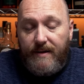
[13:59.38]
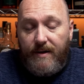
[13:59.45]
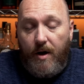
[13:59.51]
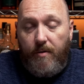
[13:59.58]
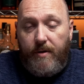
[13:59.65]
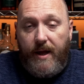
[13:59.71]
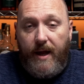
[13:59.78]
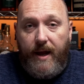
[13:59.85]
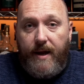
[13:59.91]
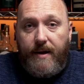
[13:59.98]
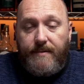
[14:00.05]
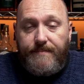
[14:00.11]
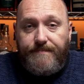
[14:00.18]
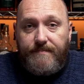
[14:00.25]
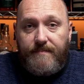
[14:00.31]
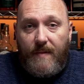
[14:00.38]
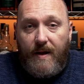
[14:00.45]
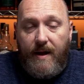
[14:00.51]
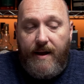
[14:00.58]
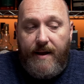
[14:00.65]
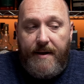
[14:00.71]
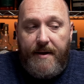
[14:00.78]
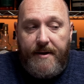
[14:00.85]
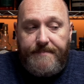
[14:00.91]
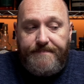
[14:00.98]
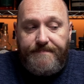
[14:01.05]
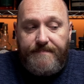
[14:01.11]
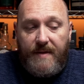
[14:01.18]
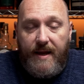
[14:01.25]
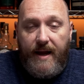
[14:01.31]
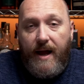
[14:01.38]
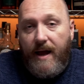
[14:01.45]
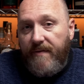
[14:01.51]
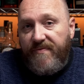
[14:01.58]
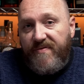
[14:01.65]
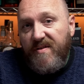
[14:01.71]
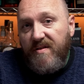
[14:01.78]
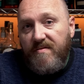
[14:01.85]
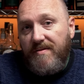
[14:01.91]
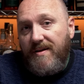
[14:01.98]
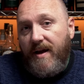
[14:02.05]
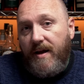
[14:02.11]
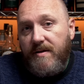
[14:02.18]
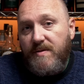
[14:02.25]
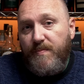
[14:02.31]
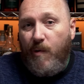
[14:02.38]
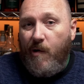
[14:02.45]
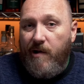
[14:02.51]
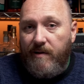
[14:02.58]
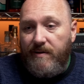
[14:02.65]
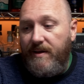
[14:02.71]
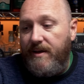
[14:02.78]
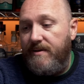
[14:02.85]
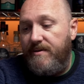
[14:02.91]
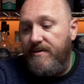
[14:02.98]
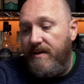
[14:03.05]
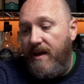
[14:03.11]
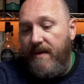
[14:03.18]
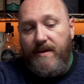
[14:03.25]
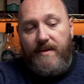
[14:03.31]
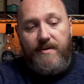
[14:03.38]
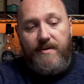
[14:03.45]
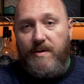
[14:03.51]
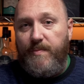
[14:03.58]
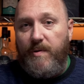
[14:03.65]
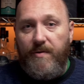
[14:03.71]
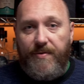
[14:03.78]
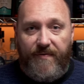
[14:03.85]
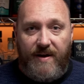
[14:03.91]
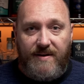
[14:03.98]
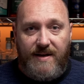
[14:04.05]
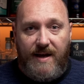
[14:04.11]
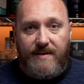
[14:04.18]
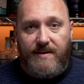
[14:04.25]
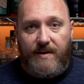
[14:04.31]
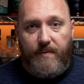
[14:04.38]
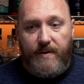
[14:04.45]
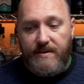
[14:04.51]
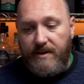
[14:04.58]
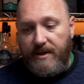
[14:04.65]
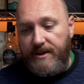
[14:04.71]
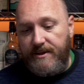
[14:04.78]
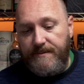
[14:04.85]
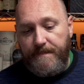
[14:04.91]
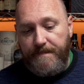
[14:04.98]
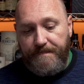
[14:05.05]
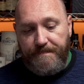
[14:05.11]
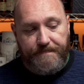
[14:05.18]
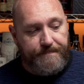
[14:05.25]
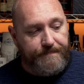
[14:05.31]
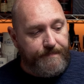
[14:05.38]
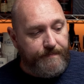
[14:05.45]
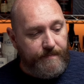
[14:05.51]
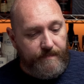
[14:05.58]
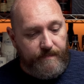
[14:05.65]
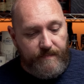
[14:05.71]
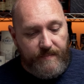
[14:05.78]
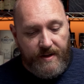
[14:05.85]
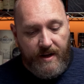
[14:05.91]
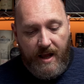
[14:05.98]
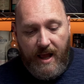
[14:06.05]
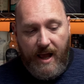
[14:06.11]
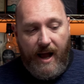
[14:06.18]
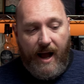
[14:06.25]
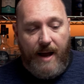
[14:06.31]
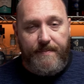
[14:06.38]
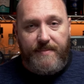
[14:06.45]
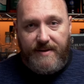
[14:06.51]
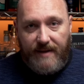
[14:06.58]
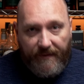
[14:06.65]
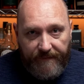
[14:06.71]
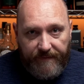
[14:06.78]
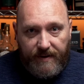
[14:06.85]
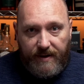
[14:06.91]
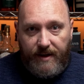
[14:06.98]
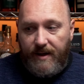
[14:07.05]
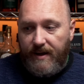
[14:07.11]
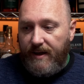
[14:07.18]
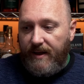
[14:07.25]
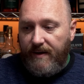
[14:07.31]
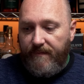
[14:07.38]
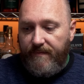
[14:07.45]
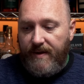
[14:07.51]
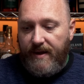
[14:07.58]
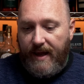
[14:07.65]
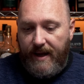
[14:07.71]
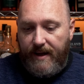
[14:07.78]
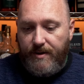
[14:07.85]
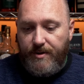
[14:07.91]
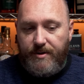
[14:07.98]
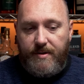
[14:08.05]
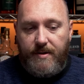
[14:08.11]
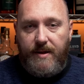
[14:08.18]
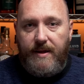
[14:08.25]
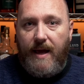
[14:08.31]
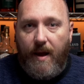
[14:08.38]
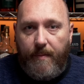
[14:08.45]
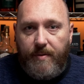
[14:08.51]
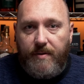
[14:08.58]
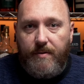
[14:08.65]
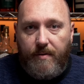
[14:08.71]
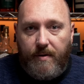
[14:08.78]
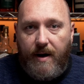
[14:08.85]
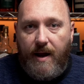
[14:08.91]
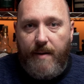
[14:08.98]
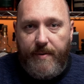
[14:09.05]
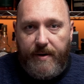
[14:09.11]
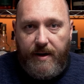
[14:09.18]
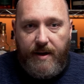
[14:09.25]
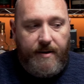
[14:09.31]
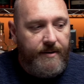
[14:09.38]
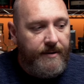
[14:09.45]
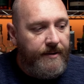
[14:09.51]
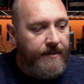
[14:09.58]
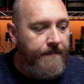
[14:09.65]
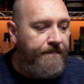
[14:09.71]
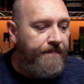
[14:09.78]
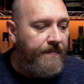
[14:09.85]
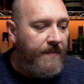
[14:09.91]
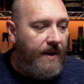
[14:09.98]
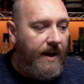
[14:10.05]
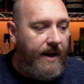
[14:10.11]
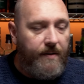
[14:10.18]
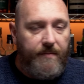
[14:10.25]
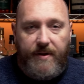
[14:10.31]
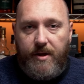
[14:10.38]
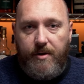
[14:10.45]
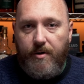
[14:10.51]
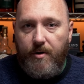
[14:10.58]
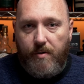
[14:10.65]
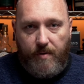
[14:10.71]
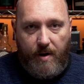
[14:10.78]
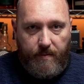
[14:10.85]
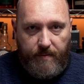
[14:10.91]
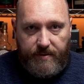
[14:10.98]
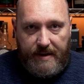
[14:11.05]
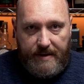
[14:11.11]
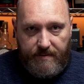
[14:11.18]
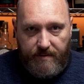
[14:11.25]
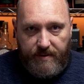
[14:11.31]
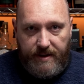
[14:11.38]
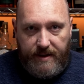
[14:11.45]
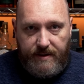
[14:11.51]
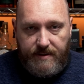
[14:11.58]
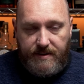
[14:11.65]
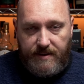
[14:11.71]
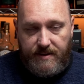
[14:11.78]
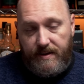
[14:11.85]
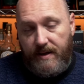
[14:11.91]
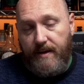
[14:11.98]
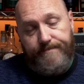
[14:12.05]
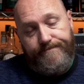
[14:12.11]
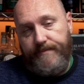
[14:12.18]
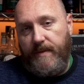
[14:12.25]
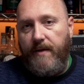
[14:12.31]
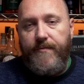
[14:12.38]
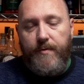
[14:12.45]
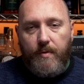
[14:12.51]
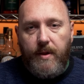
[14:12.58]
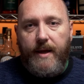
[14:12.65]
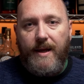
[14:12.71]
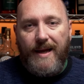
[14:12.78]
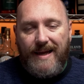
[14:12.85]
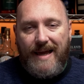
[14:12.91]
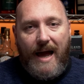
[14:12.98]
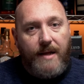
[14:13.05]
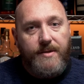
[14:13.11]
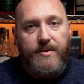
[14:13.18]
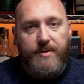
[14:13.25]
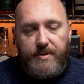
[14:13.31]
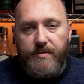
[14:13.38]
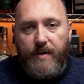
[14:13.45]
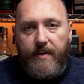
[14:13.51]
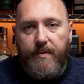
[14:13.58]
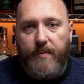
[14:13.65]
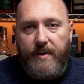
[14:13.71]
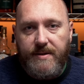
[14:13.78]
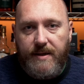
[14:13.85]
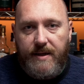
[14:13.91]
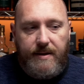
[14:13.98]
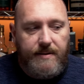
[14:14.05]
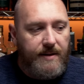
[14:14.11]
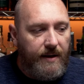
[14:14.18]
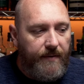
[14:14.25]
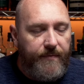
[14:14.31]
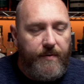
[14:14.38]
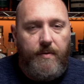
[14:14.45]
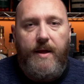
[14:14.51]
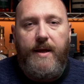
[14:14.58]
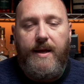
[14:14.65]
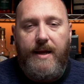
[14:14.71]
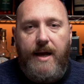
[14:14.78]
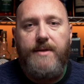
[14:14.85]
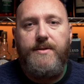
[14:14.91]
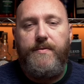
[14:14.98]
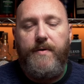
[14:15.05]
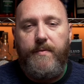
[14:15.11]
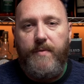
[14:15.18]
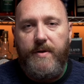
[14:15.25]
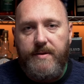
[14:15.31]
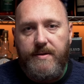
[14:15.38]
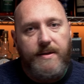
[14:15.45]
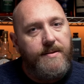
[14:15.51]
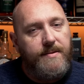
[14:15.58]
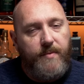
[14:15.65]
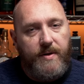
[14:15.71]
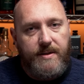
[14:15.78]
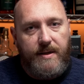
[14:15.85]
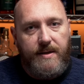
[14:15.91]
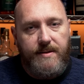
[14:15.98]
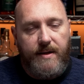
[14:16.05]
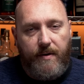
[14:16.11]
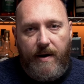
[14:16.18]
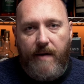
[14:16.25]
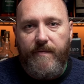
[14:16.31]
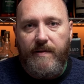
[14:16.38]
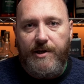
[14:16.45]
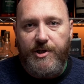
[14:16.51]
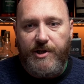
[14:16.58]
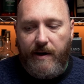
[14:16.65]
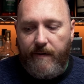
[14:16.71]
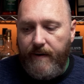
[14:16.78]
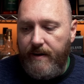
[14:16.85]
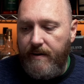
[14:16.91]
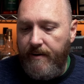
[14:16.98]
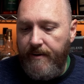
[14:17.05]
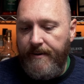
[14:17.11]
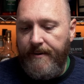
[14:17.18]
Okay. Yeah, I feel kind of spoiled because I think both fantastic whiskeys. I'm definitely going to give the edge to the Aberlour A'bunadh. I don't think you can go wrong with either of these. If you like cask strength whiskeys, and if you like cask strength whiskeys that are heavily sherried.